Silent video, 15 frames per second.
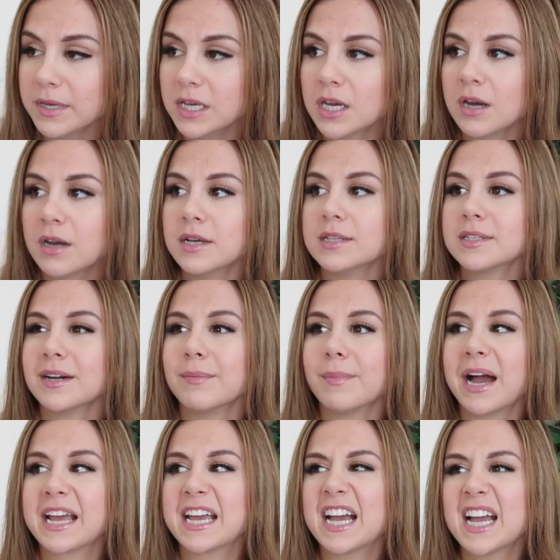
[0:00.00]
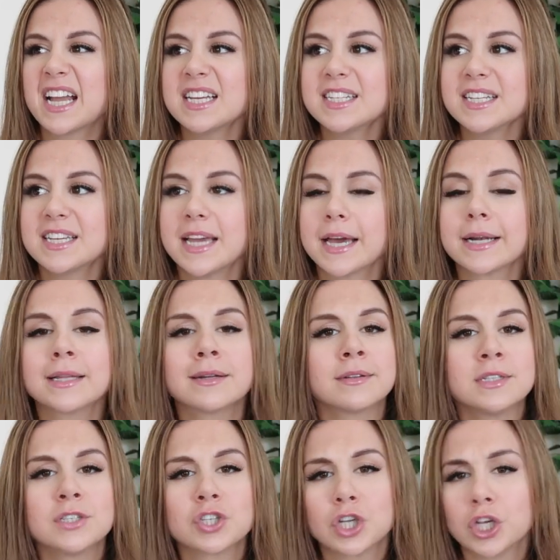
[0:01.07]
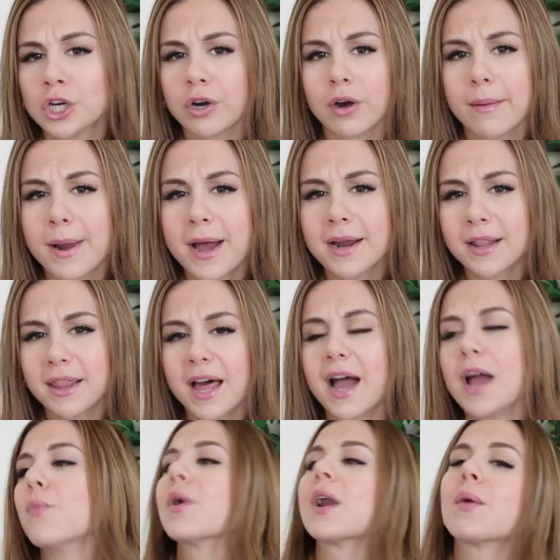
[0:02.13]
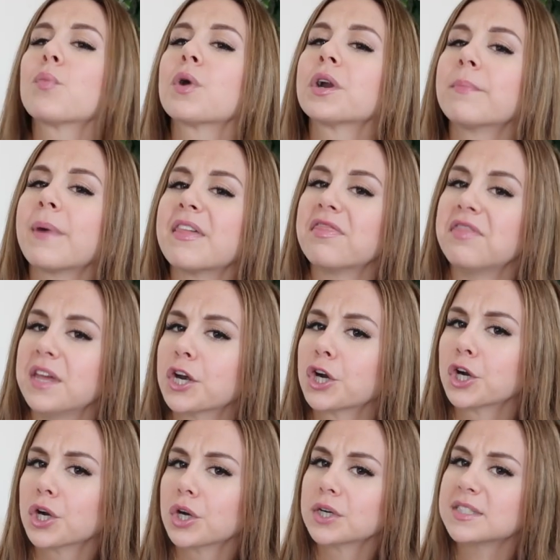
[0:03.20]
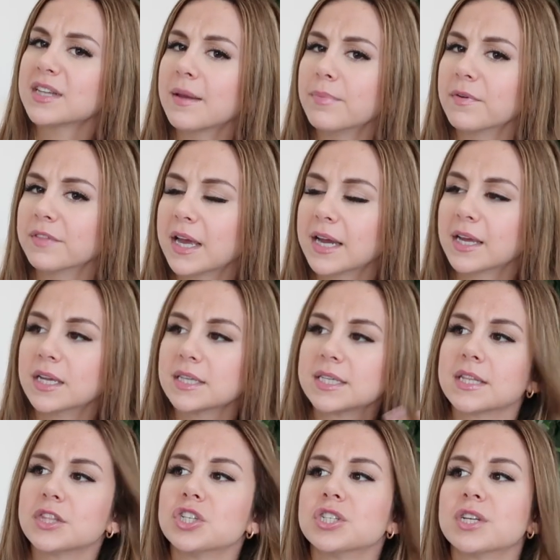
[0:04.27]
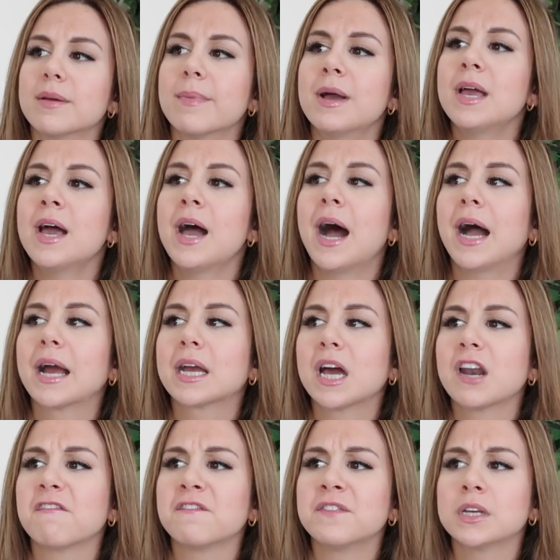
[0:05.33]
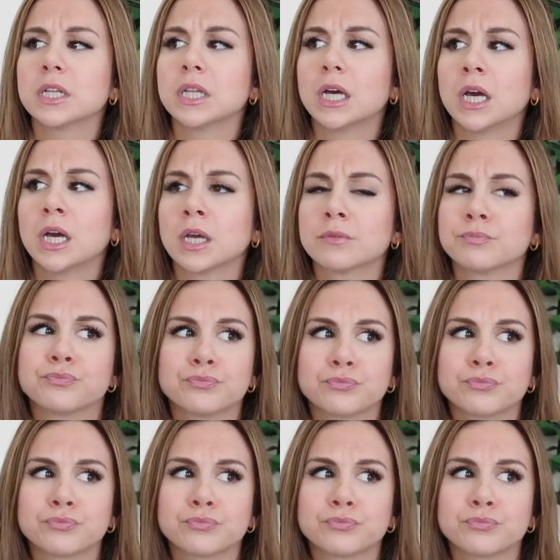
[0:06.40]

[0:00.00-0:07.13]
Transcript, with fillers: because um, I kind of get a little insecure. I'm not gonna lie. When I'm wearing my thinner type of leggings at the gym, I kind of feel like,